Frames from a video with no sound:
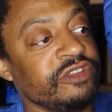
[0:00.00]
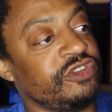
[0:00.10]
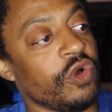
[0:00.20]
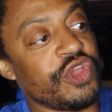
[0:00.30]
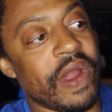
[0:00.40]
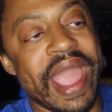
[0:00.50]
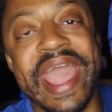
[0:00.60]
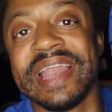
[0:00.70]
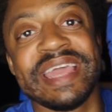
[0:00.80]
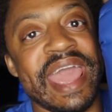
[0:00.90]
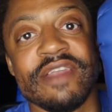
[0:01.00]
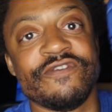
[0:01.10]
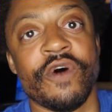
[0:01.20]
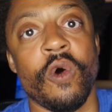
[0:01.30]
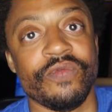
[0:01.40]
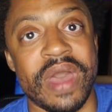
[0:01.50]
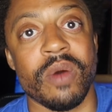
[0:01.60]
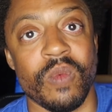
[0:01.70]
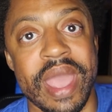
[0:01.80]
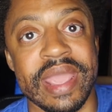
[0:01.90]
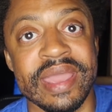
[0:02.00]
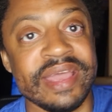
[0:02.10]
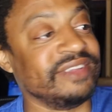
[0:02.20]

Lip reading: So your hand can't fold that way.